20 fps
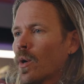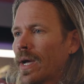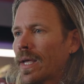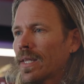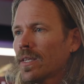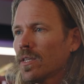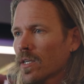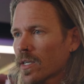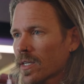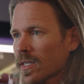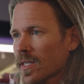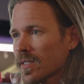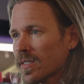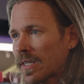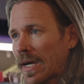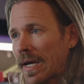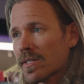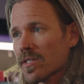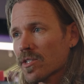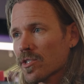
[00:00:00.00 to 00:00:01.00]
ahead and look at the
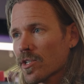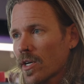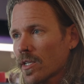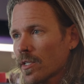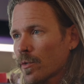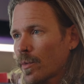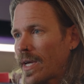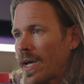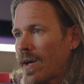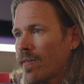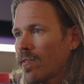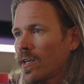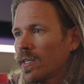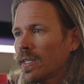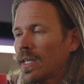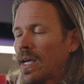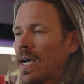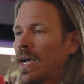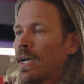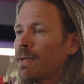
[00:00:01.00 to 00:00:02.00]
sizing chart that we have
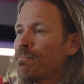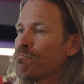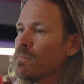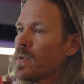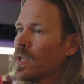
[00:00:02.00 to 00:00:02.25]
online.